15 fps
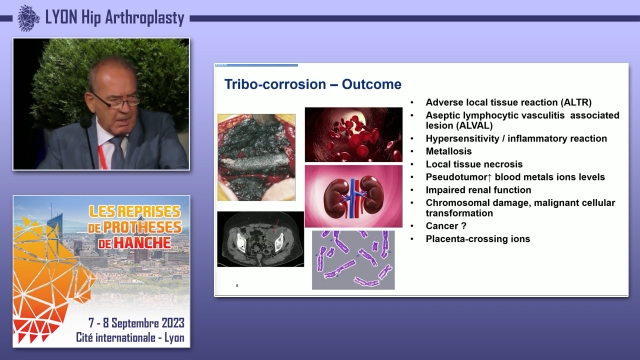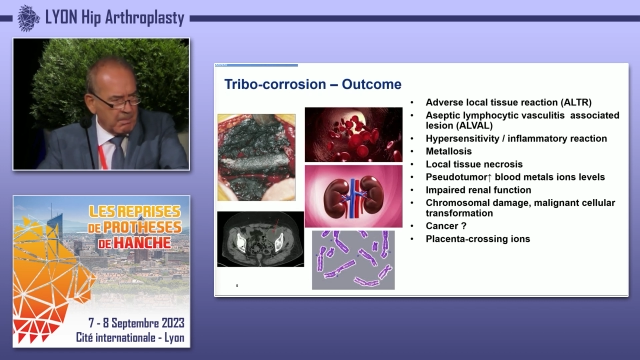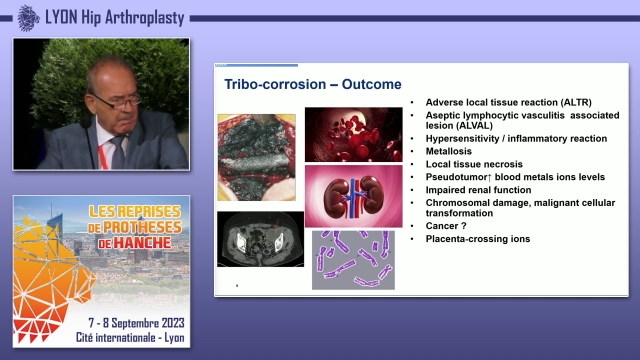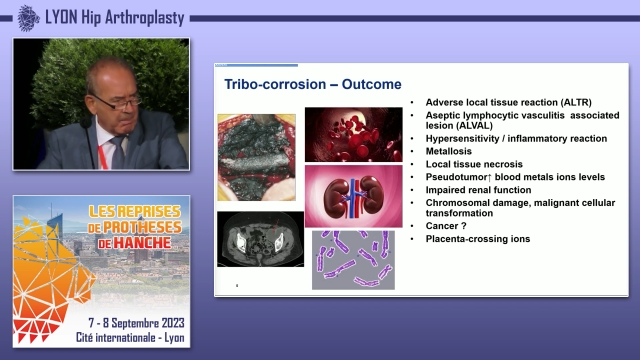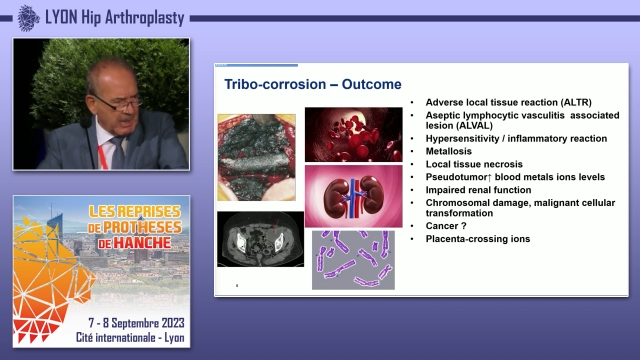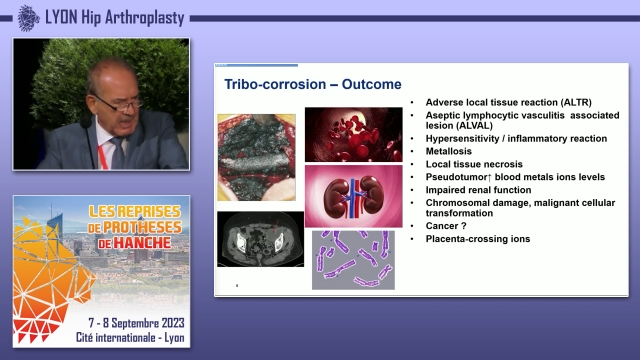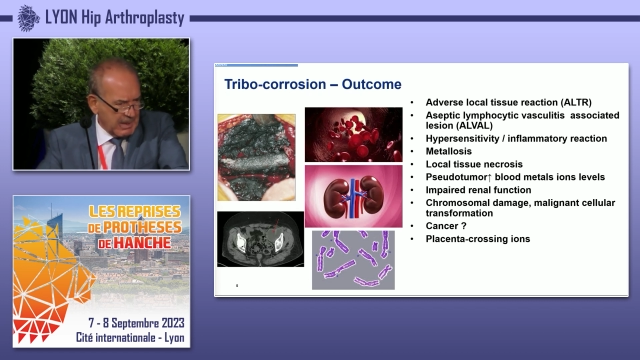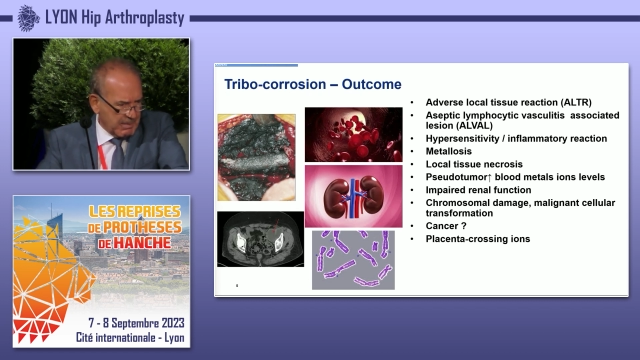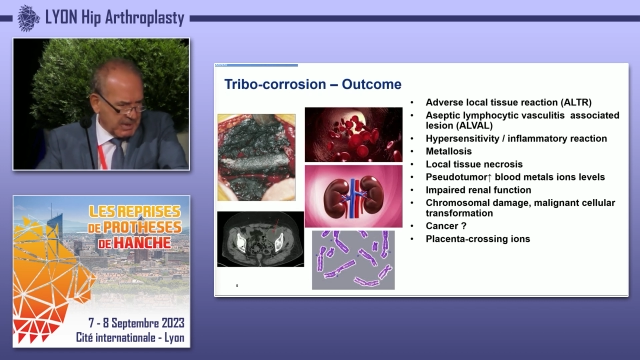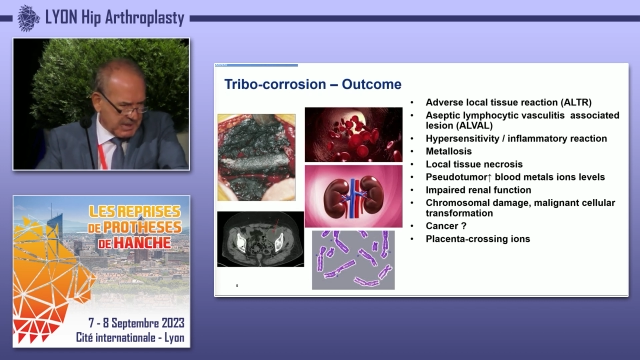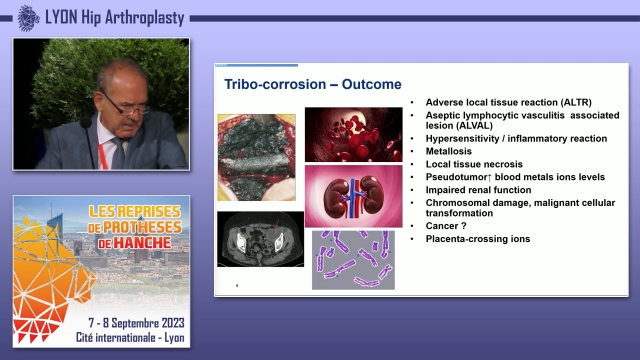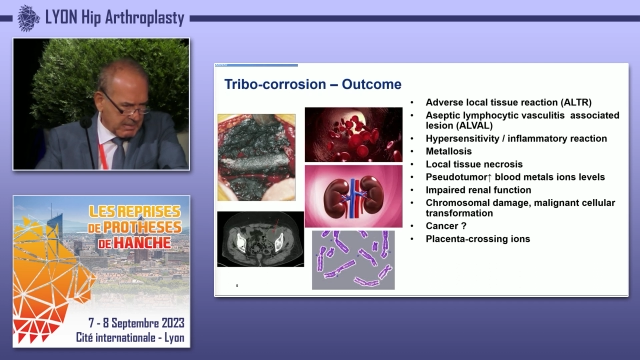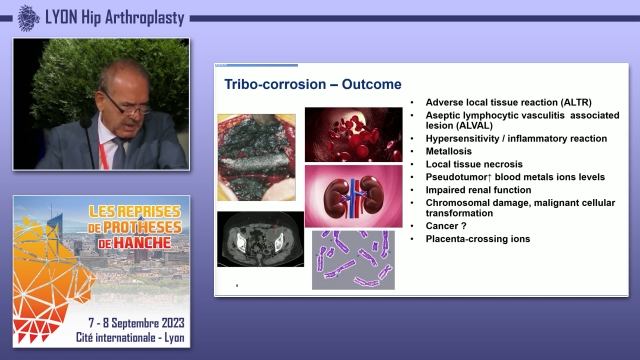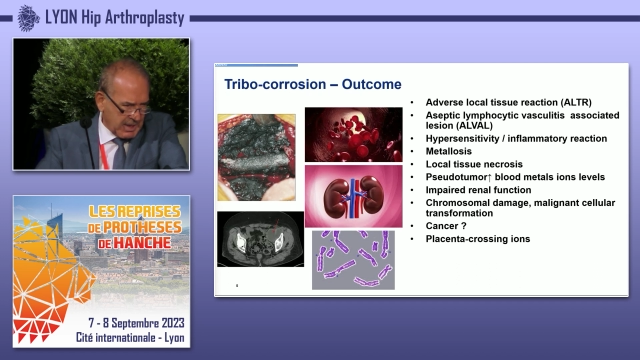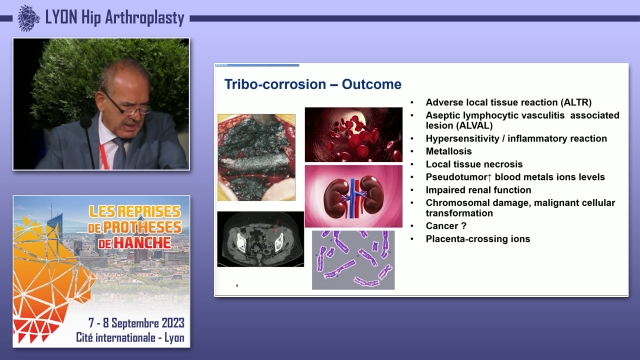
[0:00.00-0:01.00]
maybe
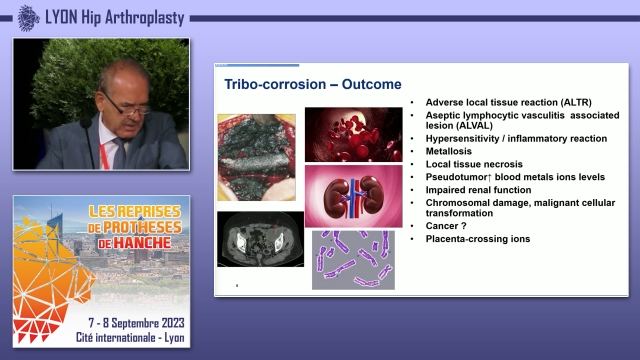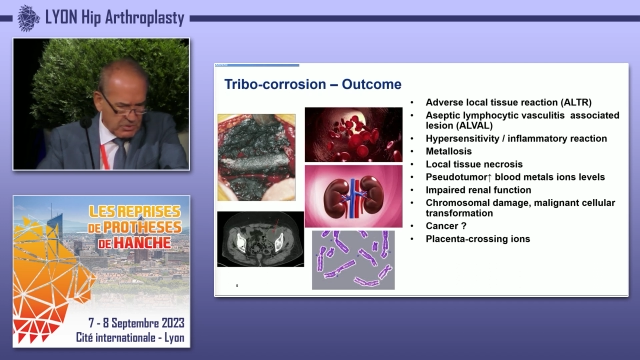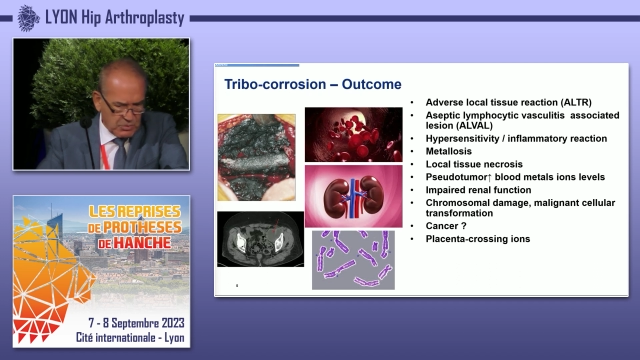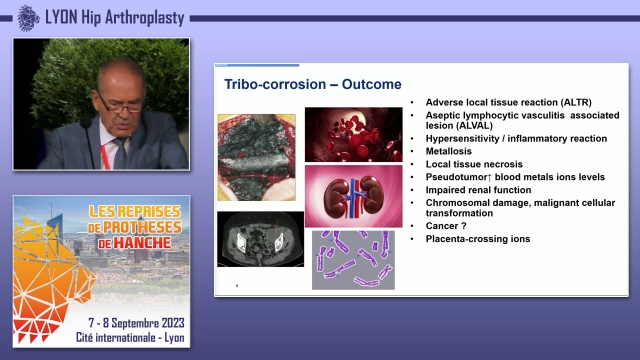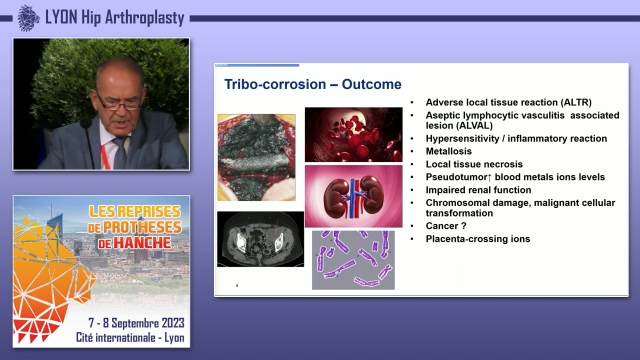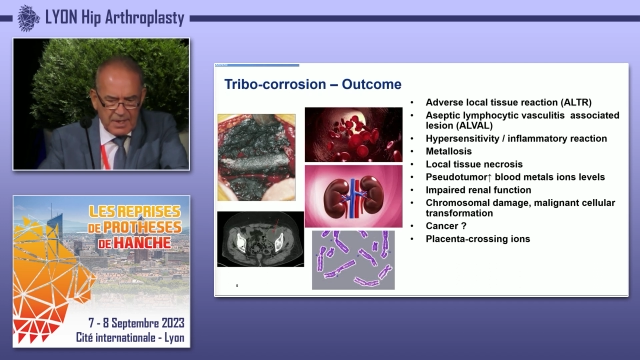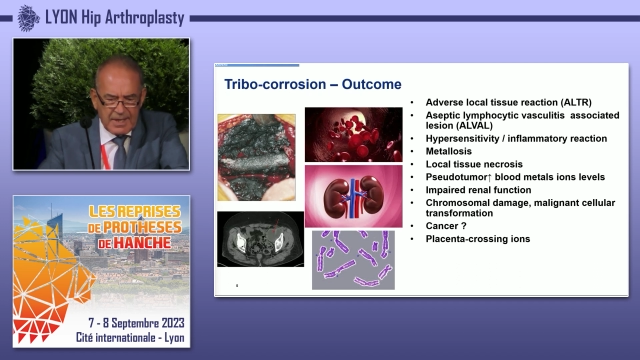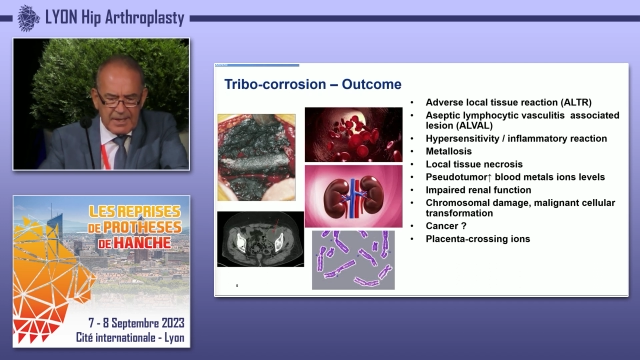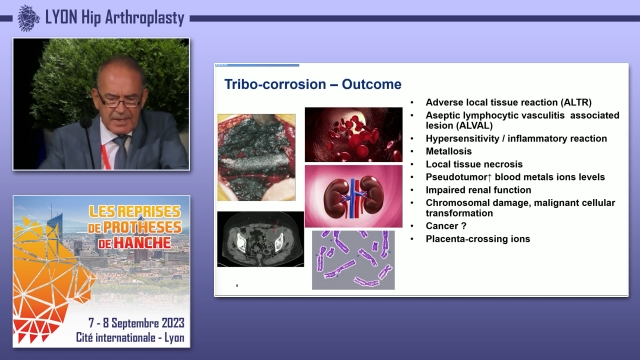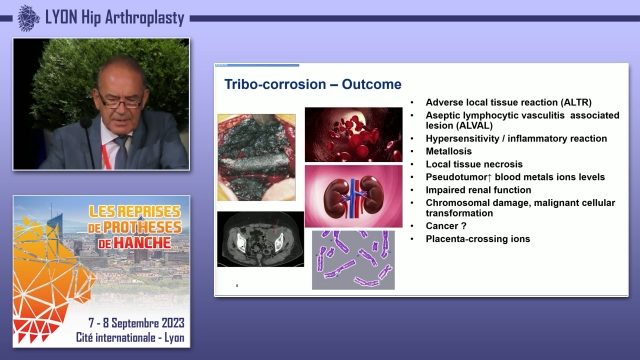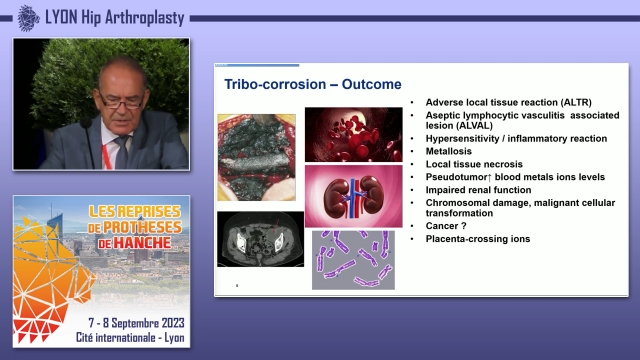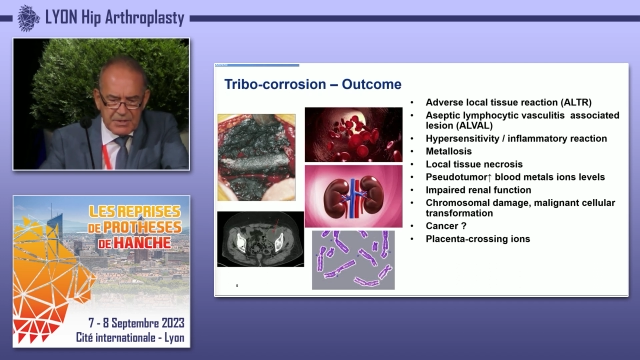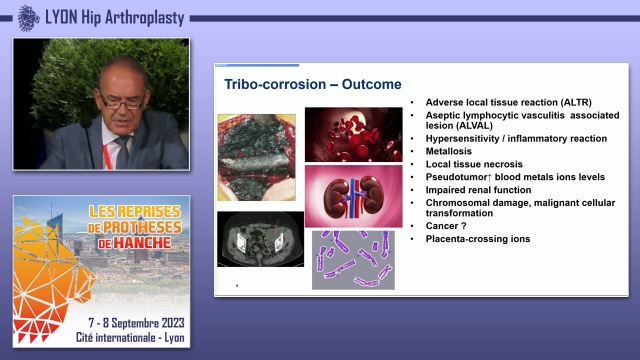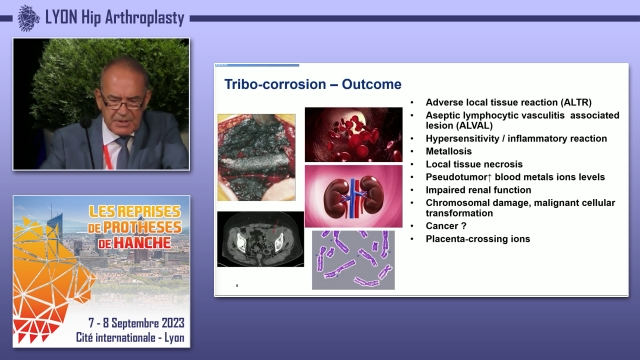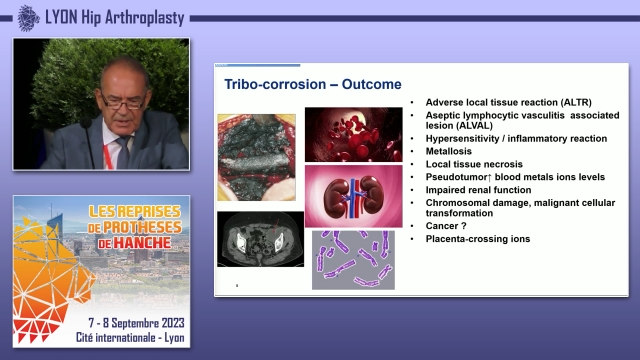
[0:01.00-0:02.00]
some cases with
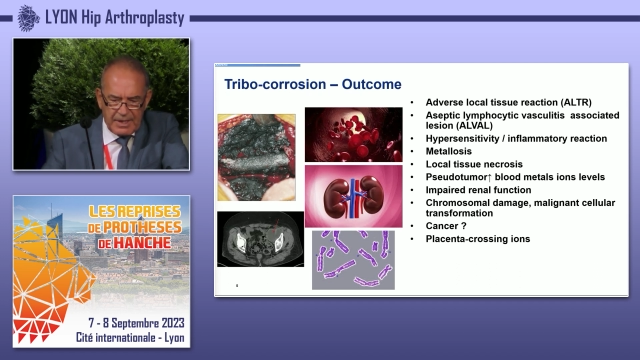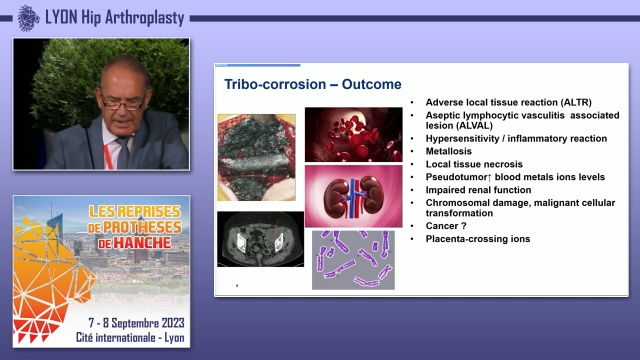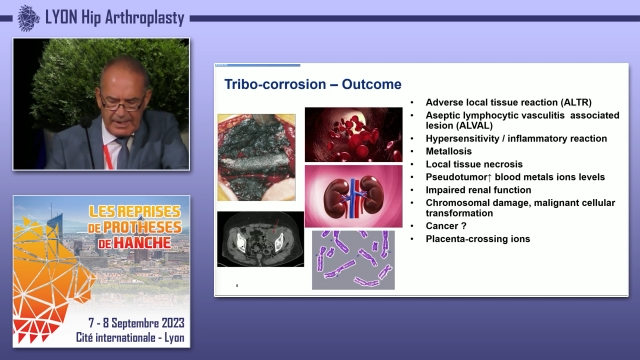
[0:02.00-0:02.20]
cancer,